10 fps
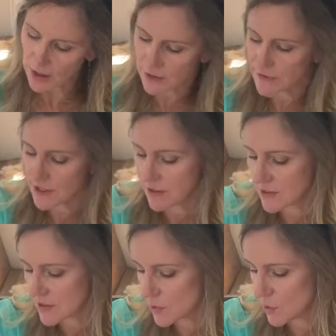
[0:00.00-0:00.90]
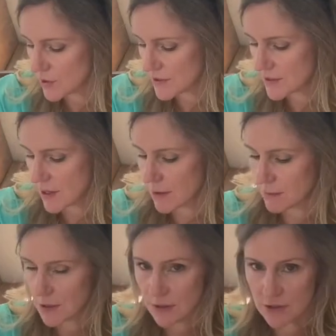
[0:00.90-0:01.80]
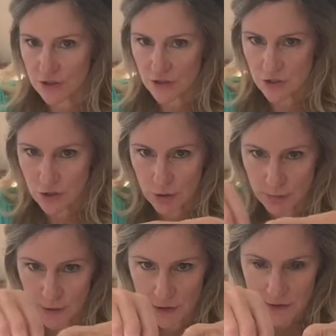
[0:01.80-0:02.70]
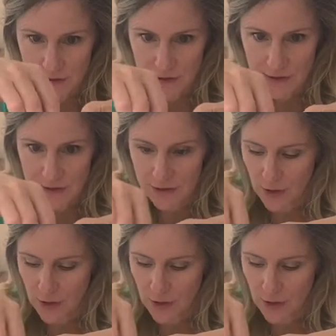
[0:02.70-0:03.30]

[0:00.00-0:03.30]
I've done is squirt some dish soap. Can you see this?